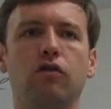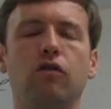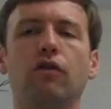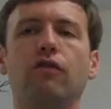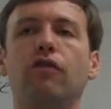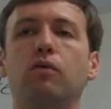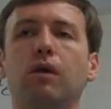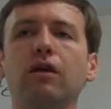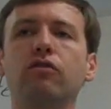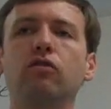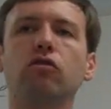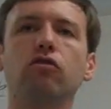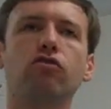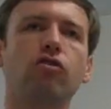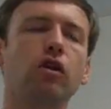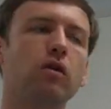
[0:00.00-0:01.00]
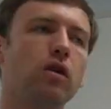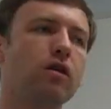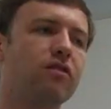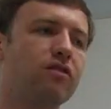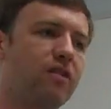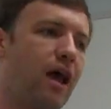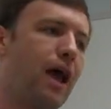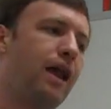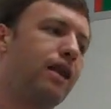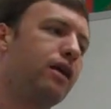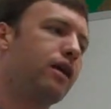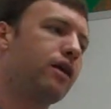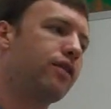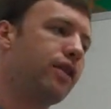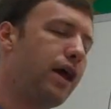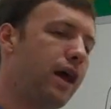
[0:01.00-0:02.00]
So if the resolution said
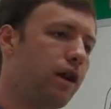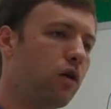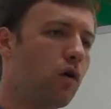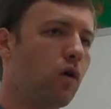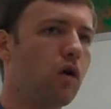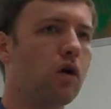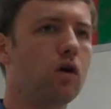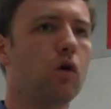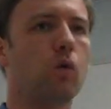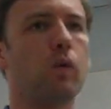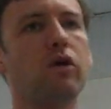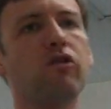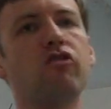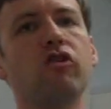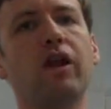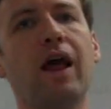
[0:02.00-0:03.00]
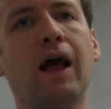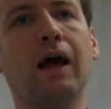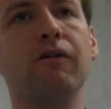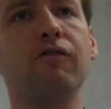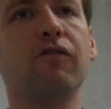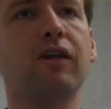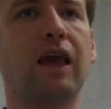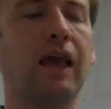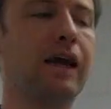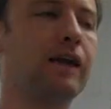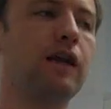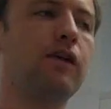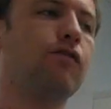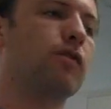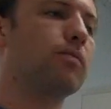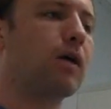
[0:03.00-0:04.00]
that we should have
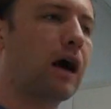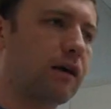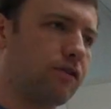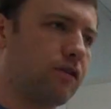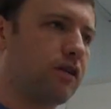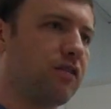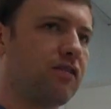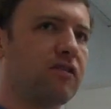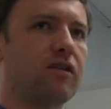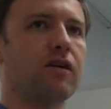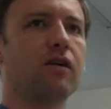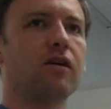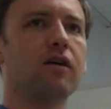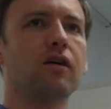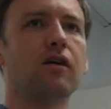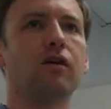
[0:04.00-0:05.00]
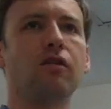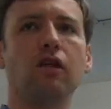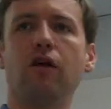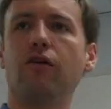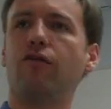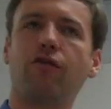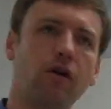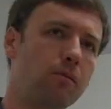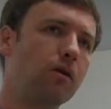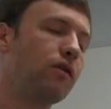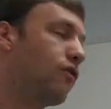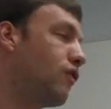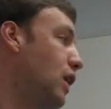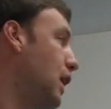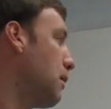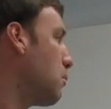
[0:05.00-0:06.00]
candy for breakfast, the
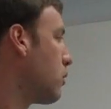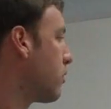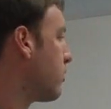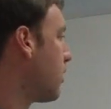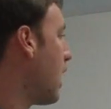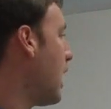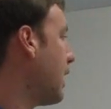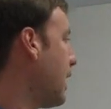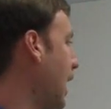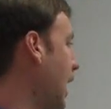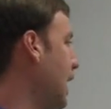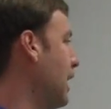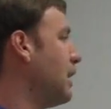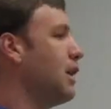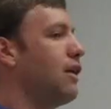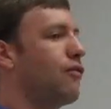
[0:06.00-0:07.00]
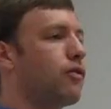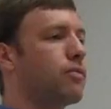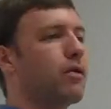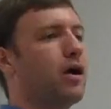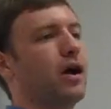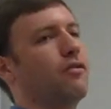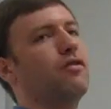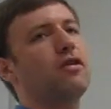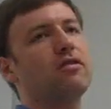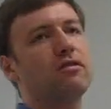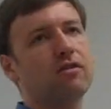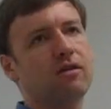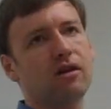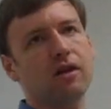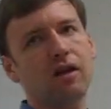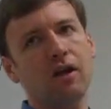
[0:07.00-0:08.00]
affirmative team will say candy for
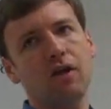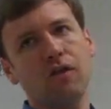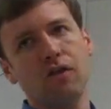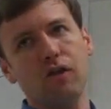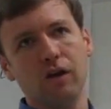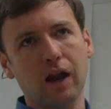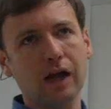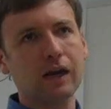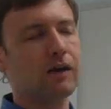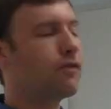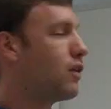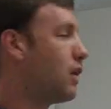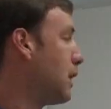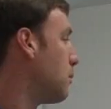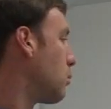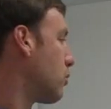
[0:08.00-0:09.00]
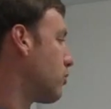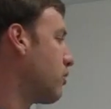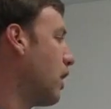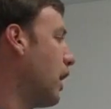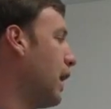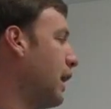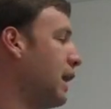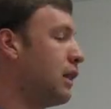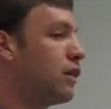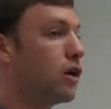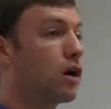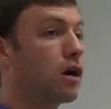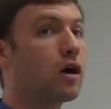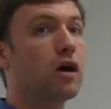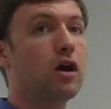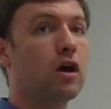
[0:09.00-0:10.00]
breakfast. The negative team will say
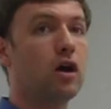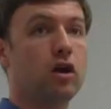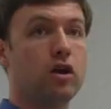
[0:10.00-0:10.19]
either